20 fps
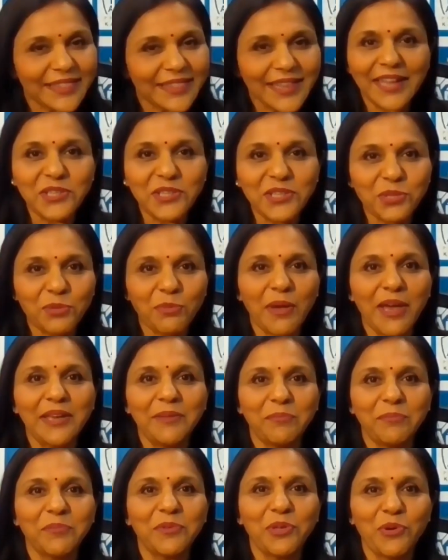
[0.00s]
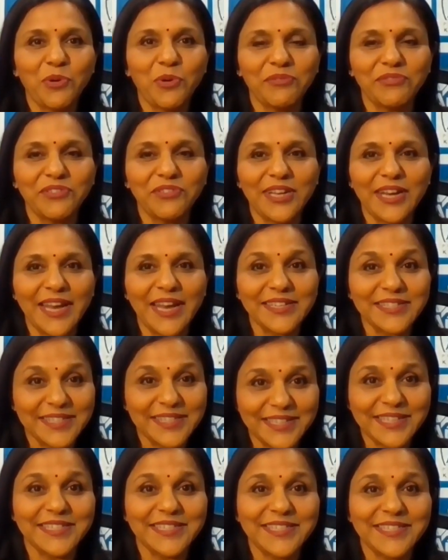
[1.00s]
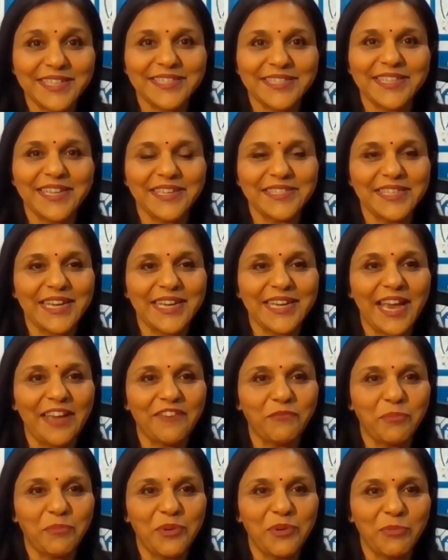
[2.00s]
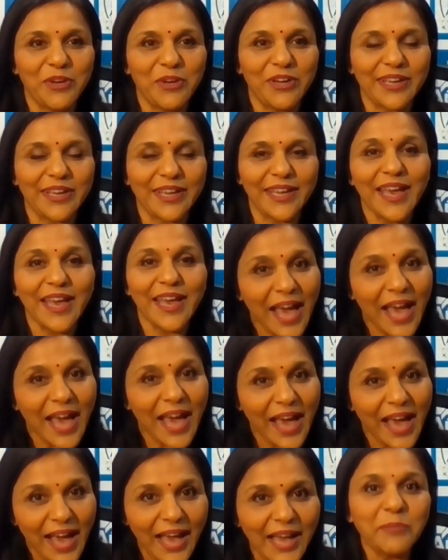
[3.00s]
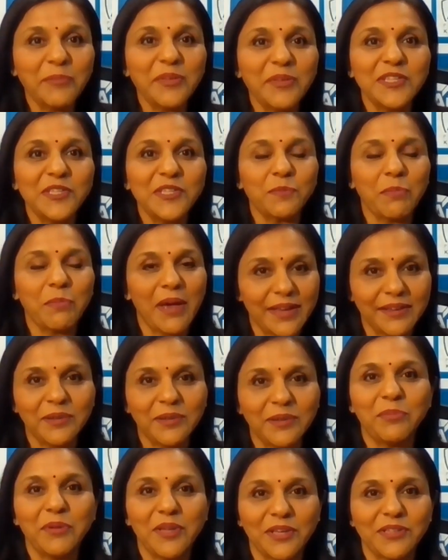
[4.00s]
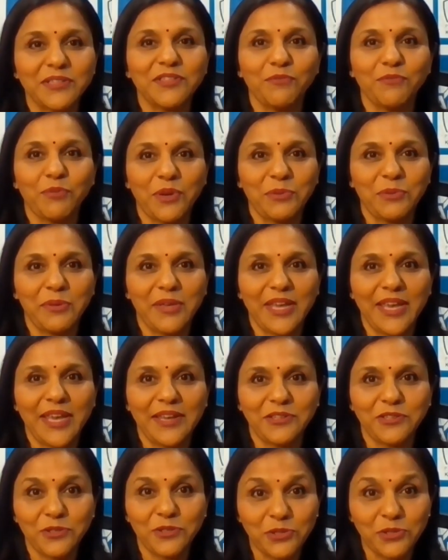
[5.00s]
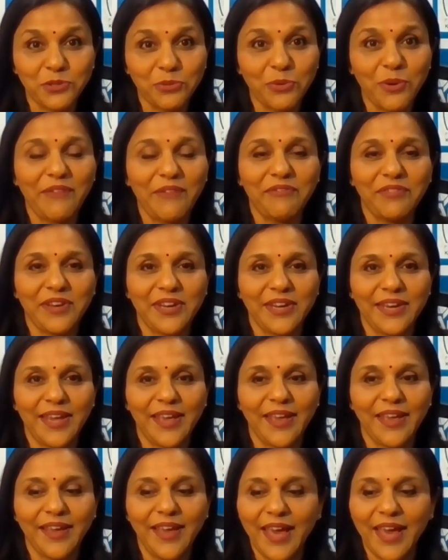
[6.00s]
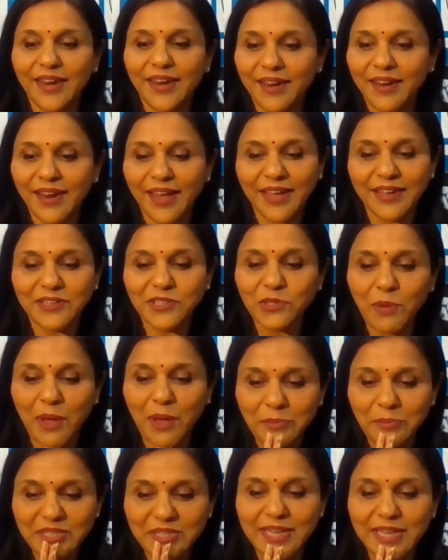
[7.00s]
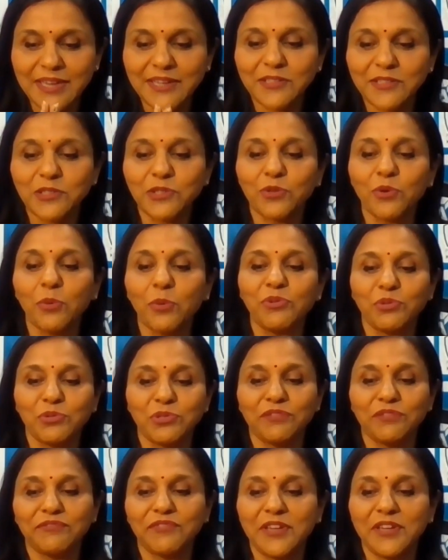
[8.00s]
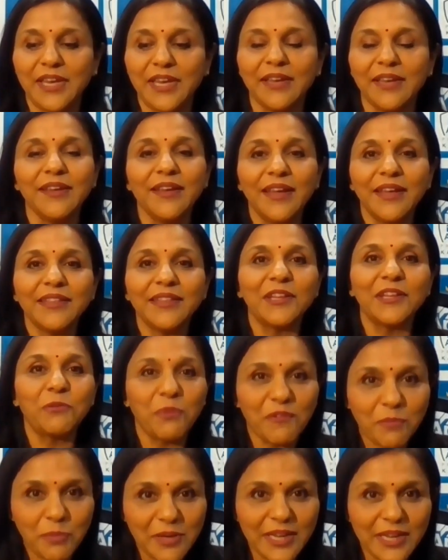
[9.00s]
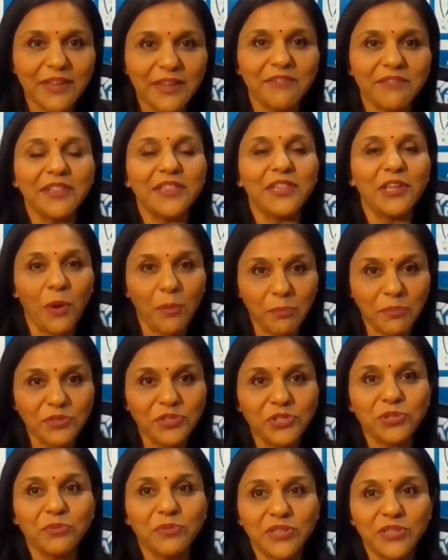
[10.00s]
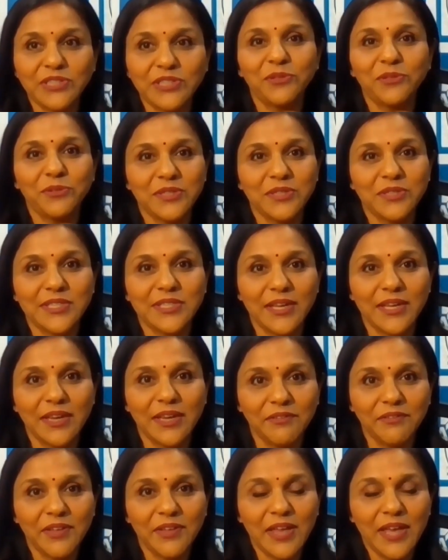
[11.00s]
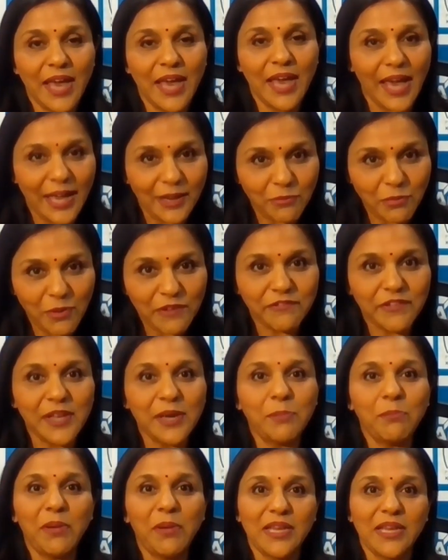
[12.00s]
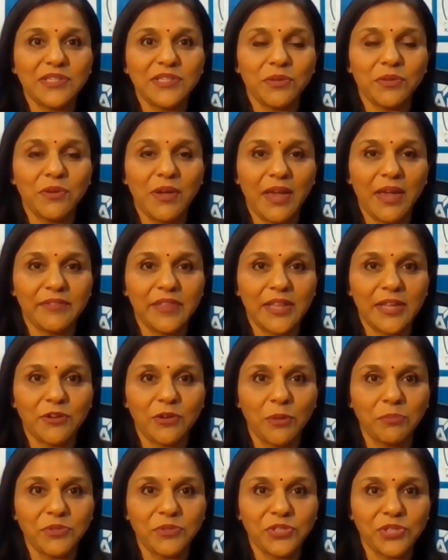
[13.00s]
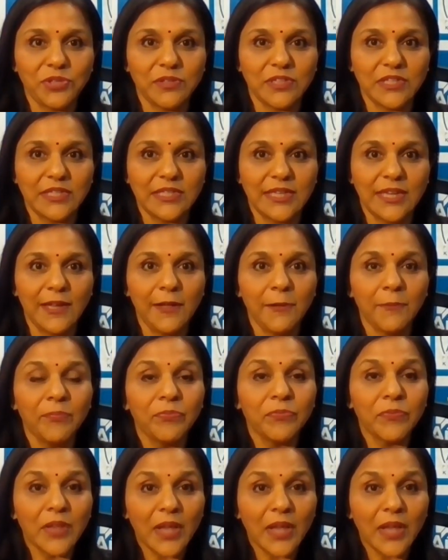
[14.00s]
And that's why, you know, over the last 36 years that I've been working, I'm inspired because of what we get to do every day. And Swami said it so beautifully, that we've been given the opportunity to serve and we feel blessed to have that opportunity.